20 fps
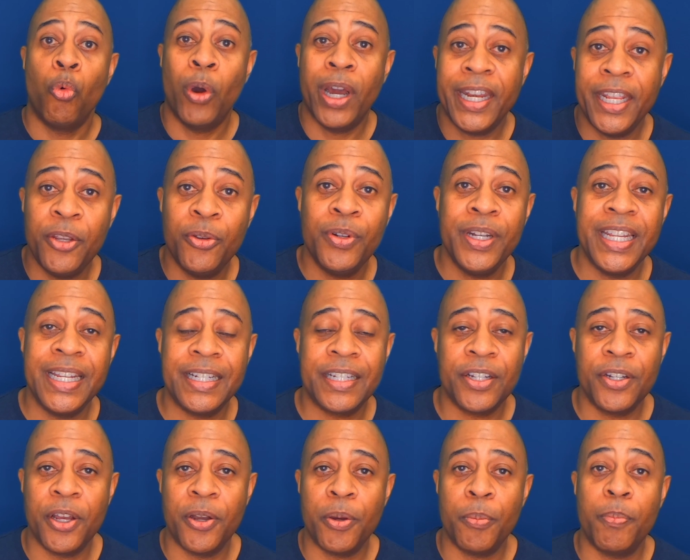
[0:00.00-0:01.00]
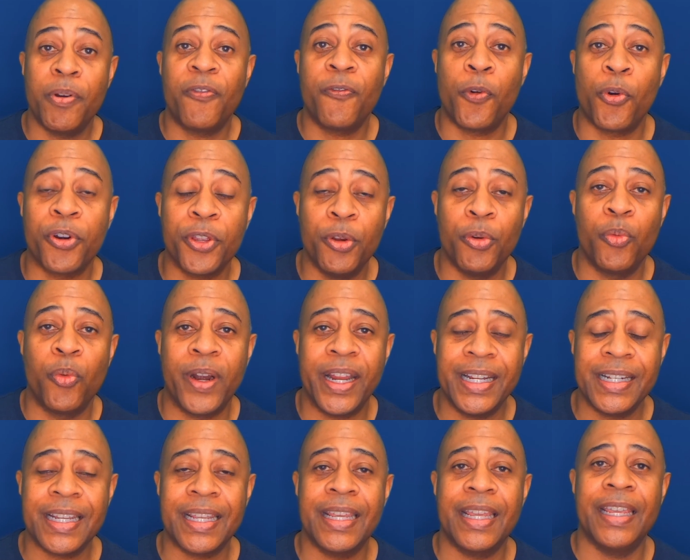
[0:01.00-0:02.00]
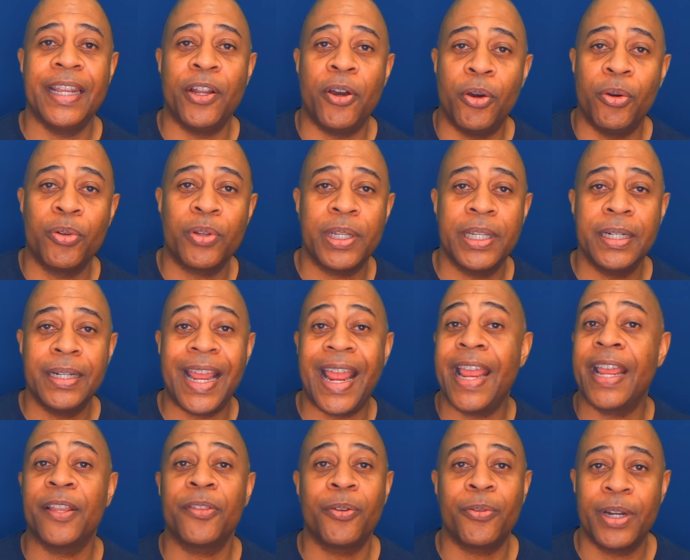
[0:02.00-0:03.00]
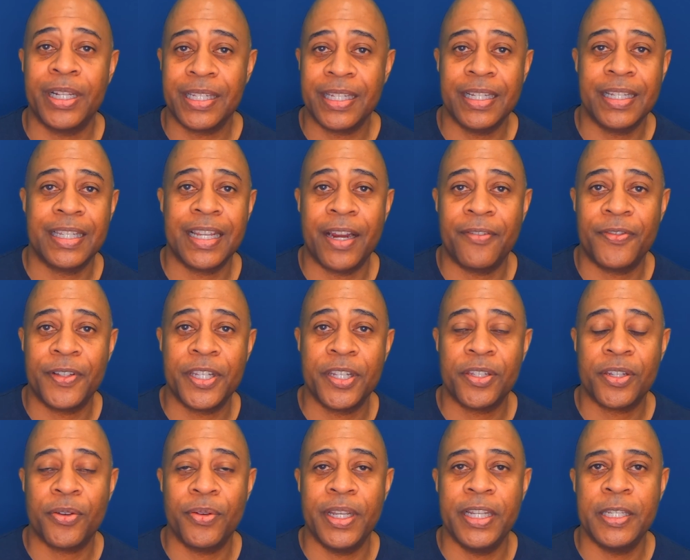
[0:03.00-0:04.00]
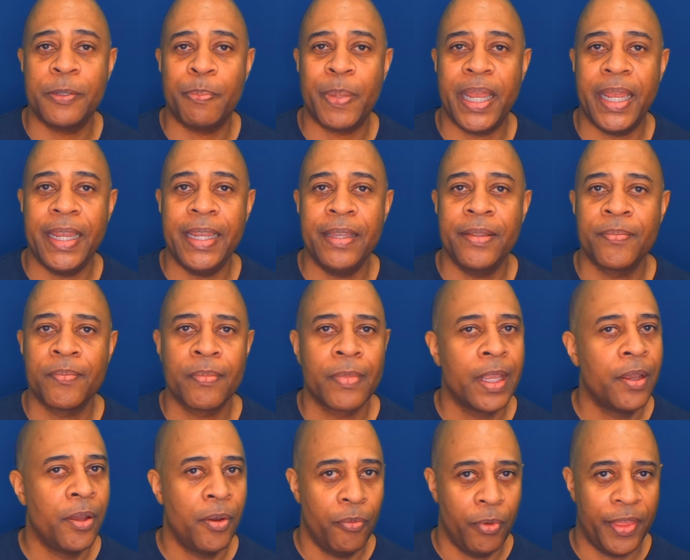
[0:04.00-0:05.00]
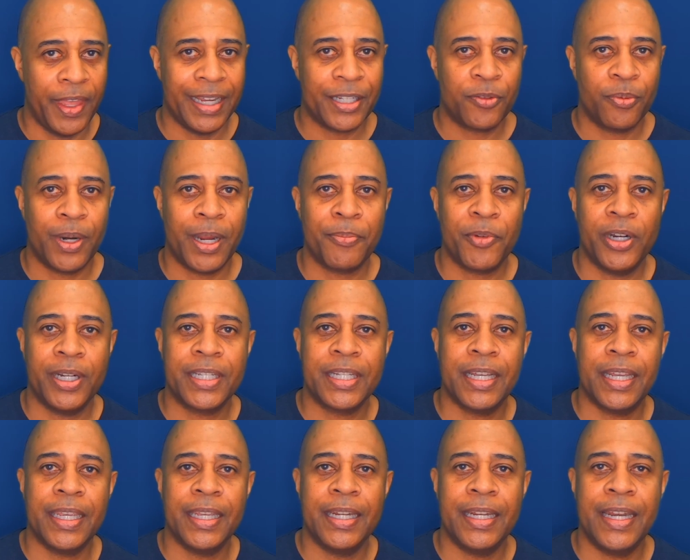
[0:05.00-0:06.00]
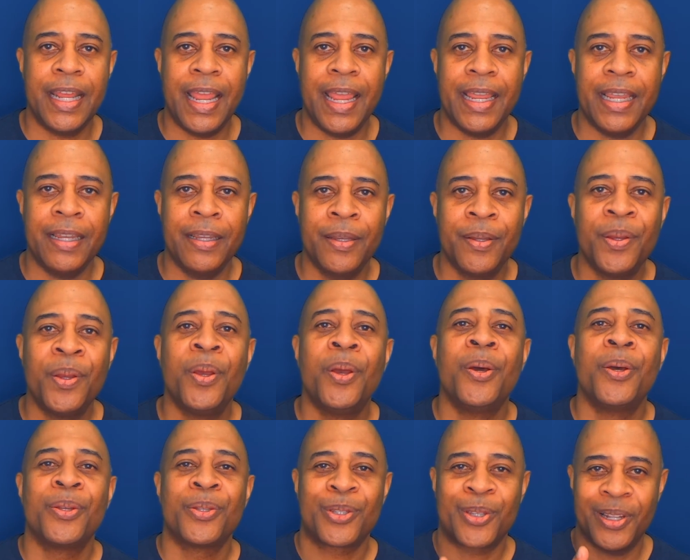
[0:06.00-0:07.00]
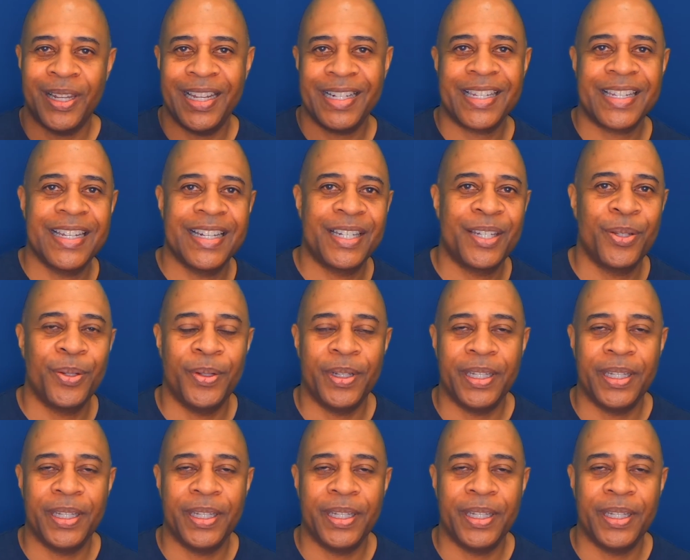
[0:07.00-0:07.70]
What do you need to know before you rent in Oakland and the rest of the San Francisco East Bay? Well, that's what I'm going to tell you today. So let's get